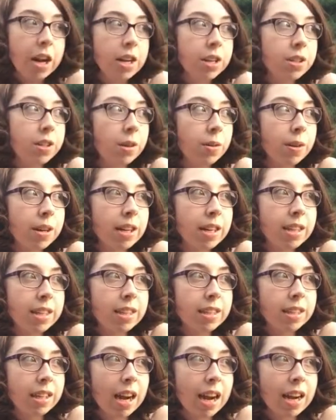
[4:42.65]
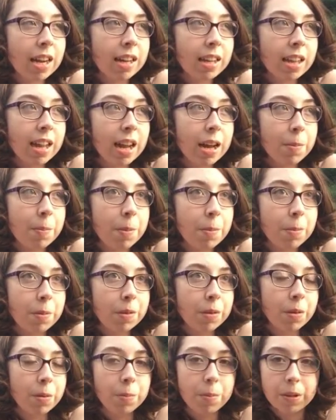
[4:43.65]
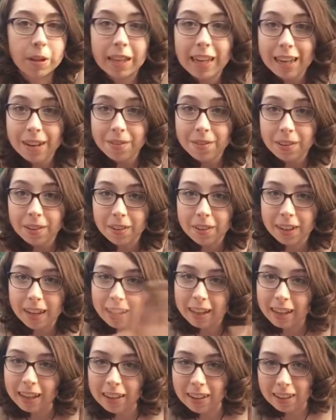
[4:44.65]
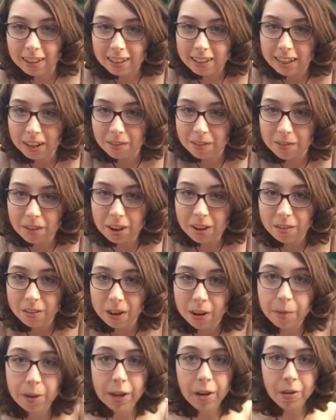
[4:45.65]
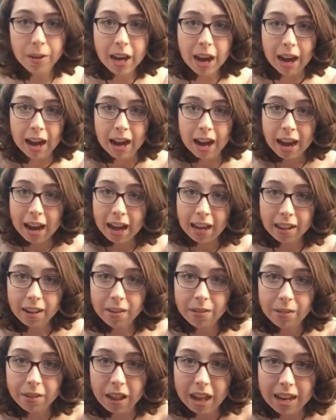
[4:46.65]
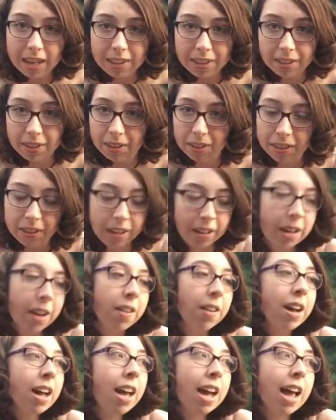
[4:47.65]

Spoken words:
So it's kind of like people don't believe, you know, that I like all this heavy metal, and I'm like, oh yeah, I love classical, you know?